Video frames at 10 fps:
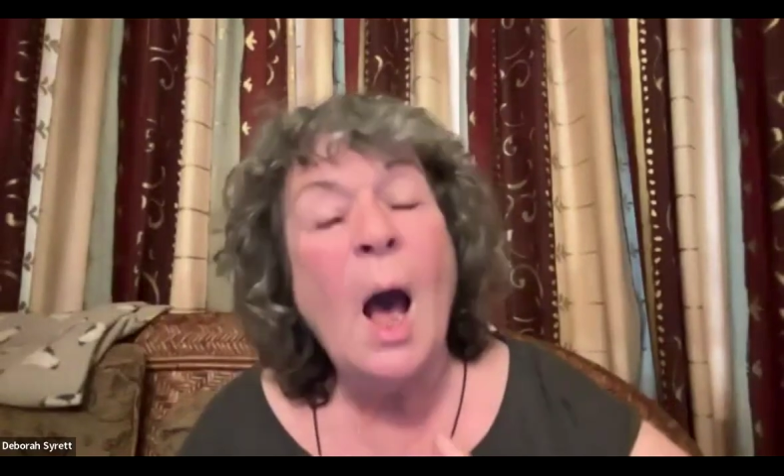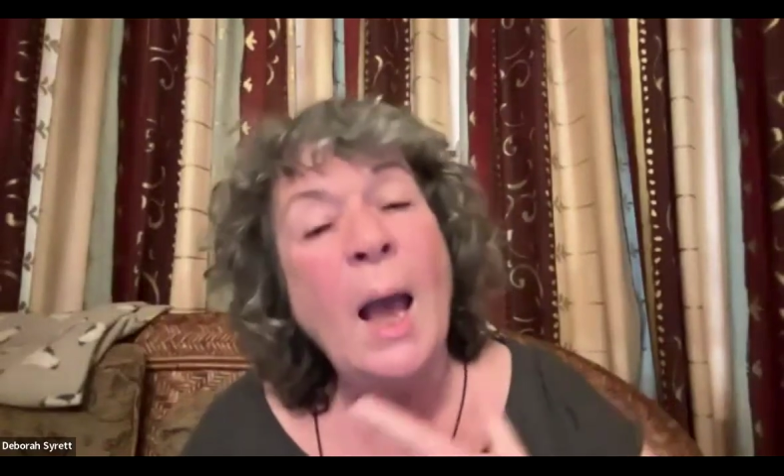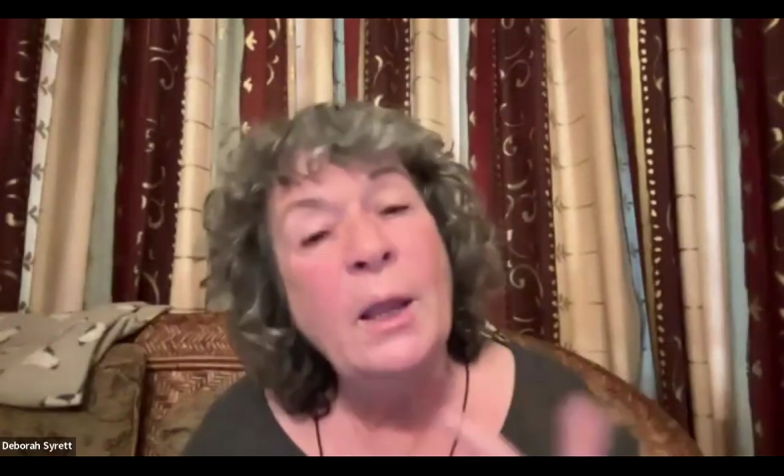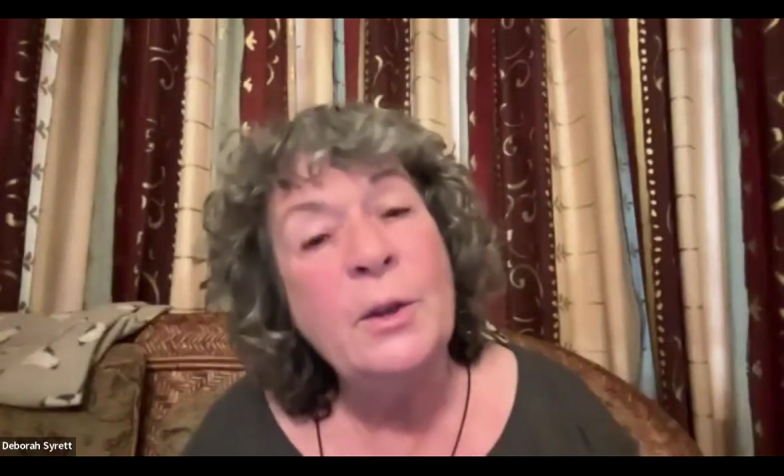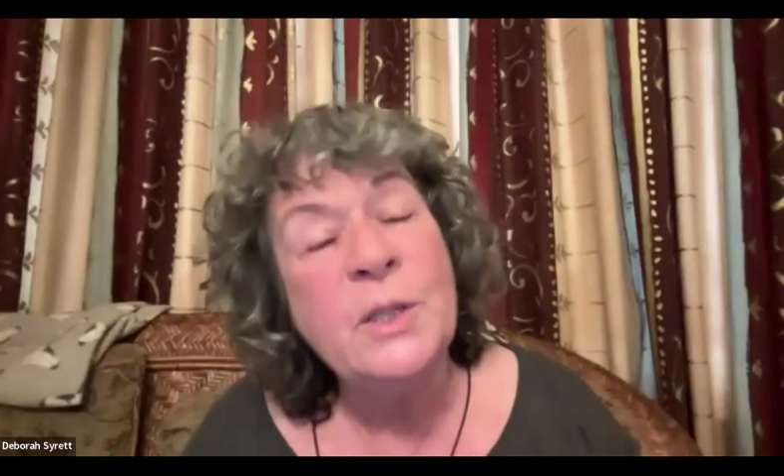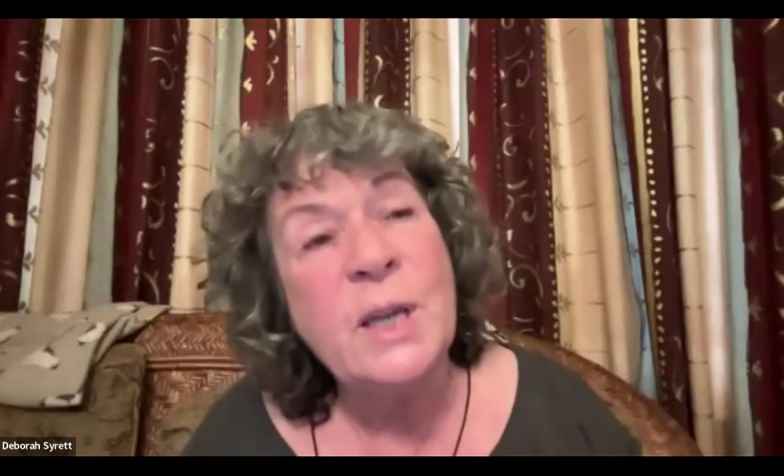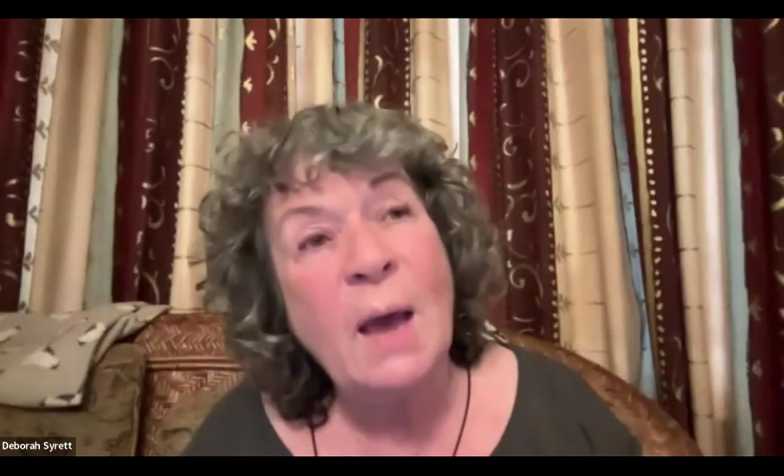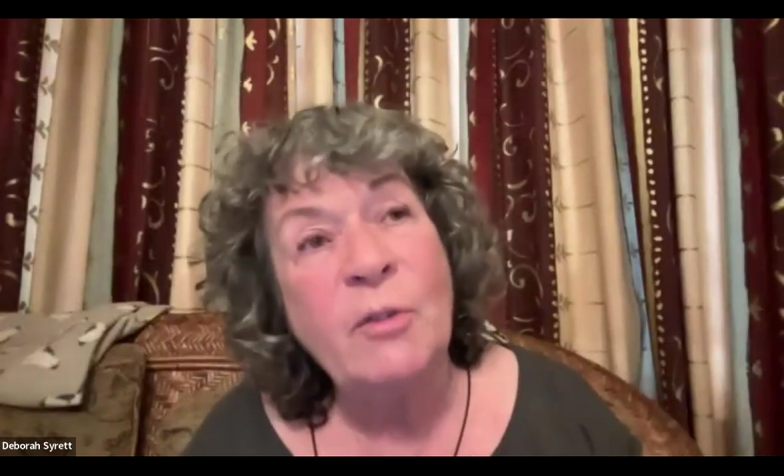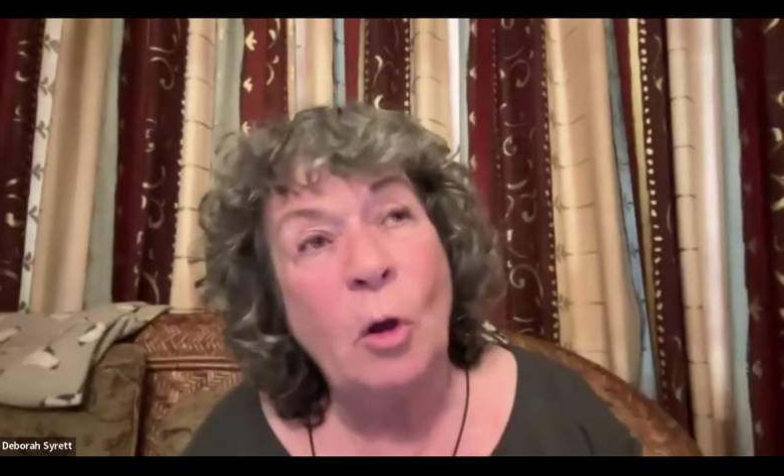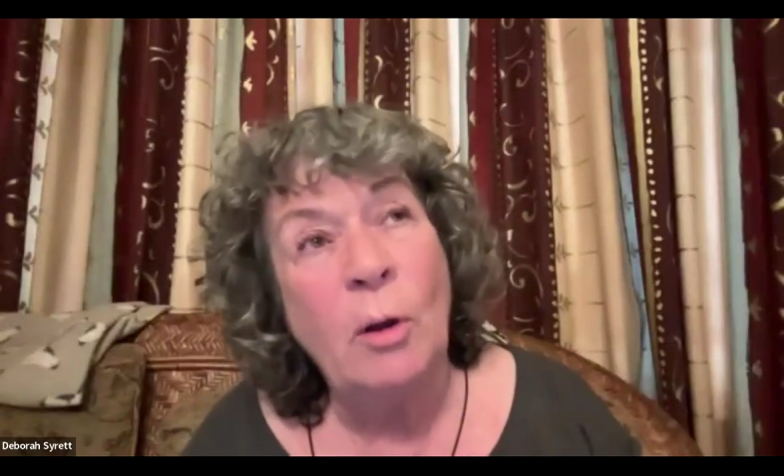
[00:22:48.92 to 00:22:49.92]
I used to
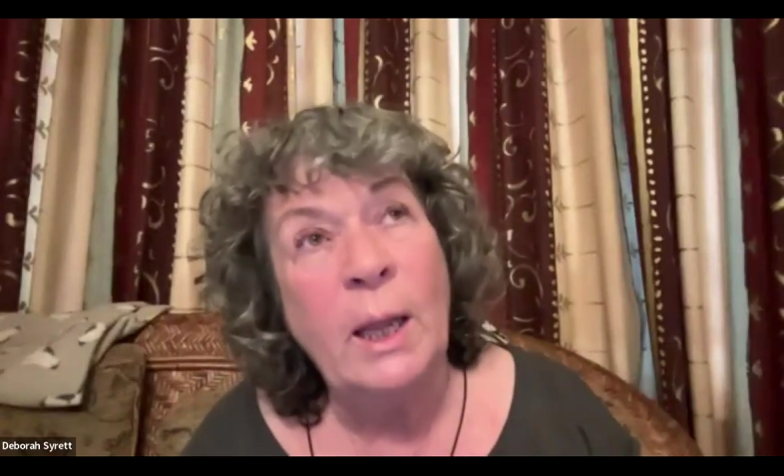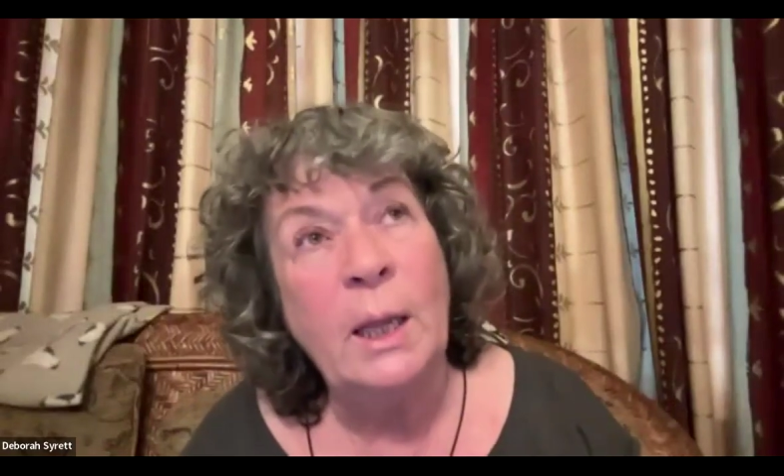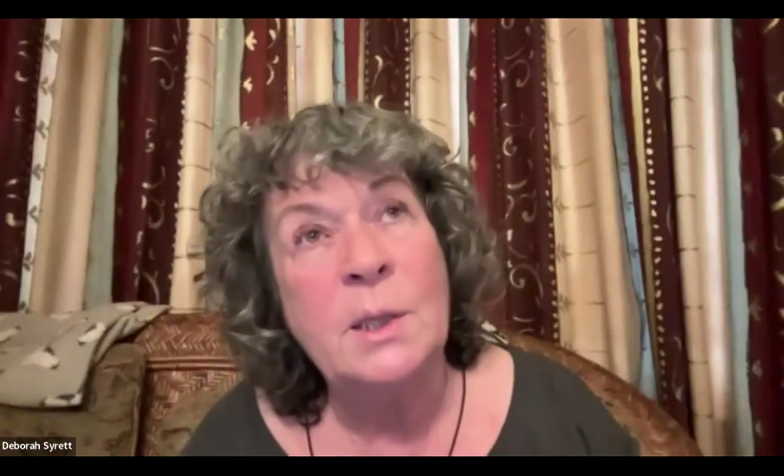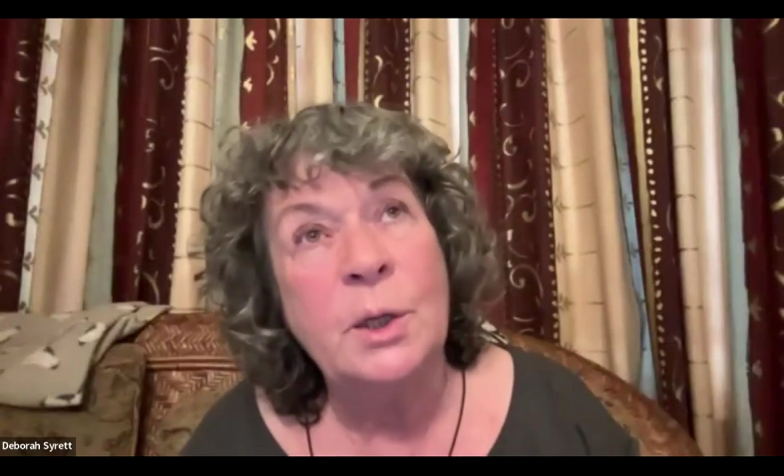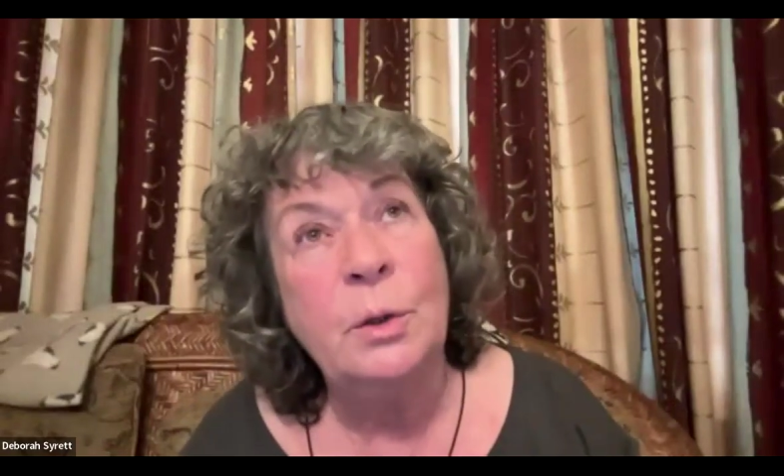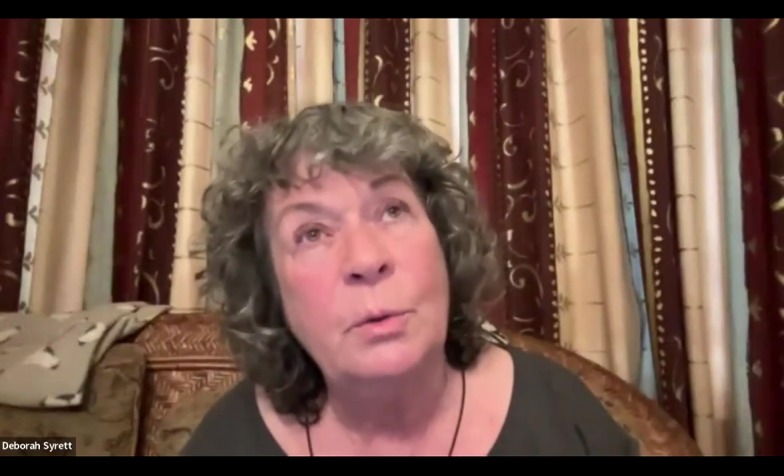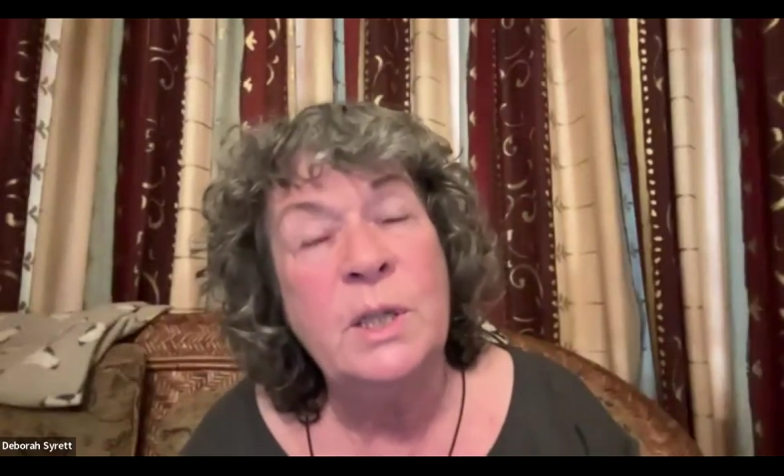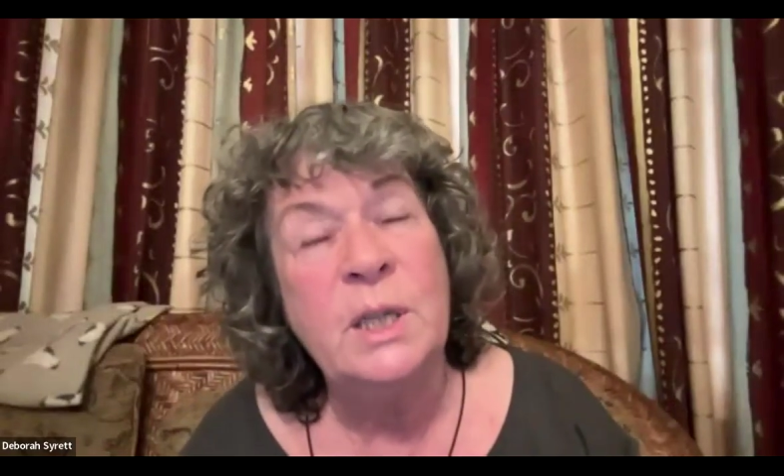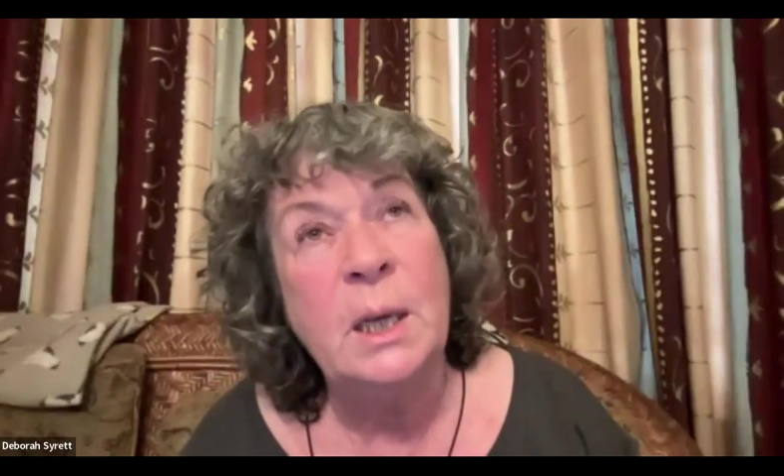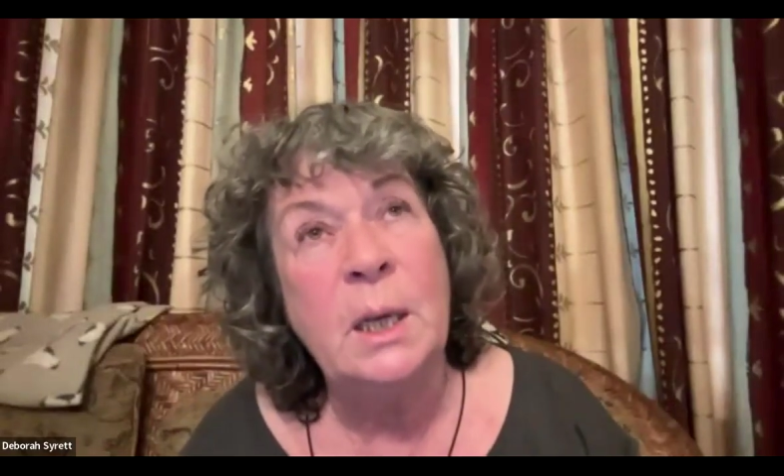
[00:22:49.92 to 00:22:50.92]
have colleagues who
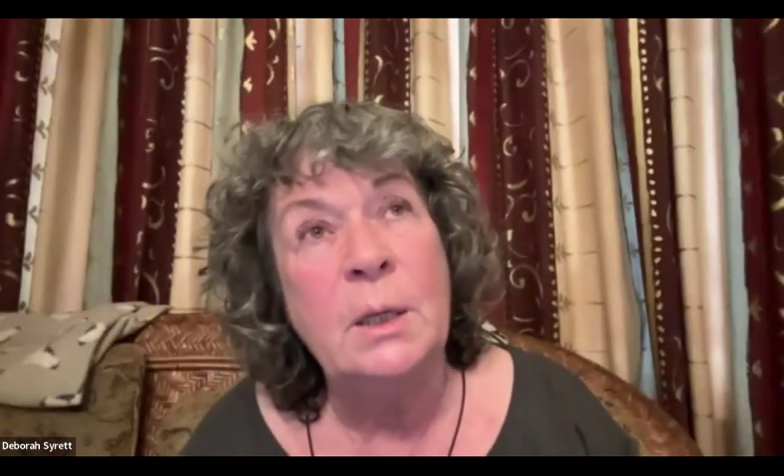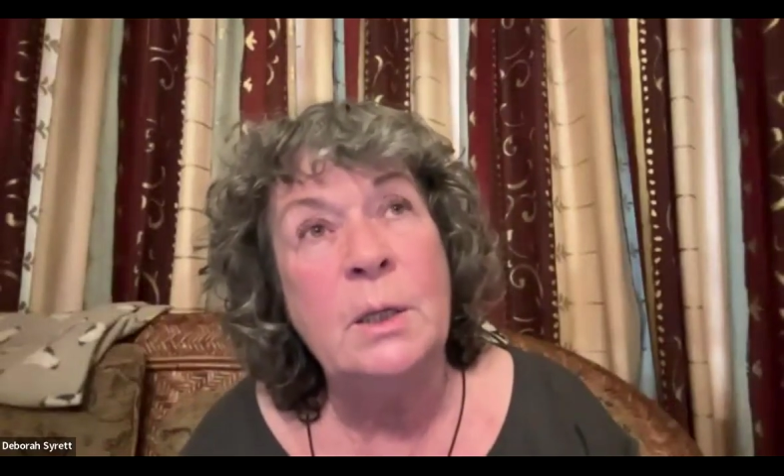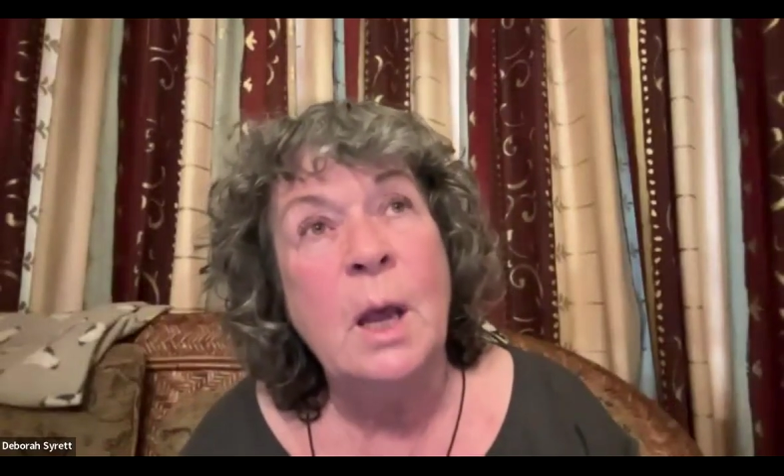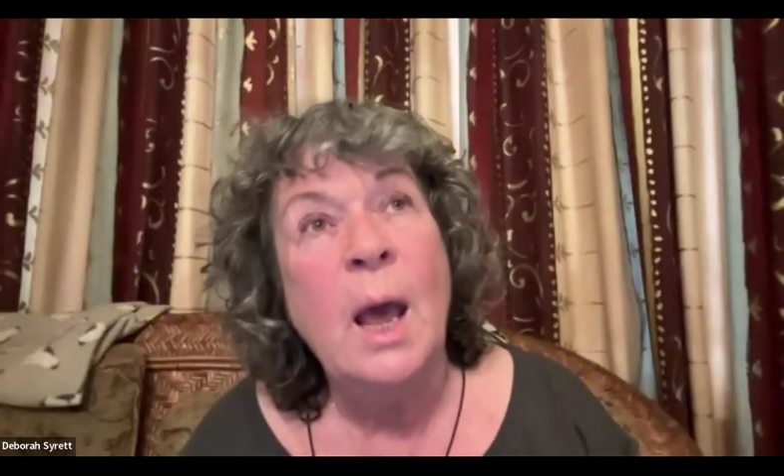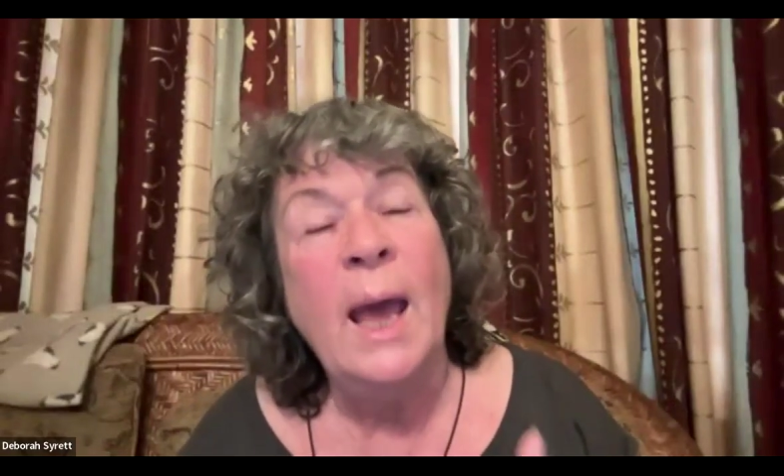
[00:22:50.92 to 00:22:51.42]
did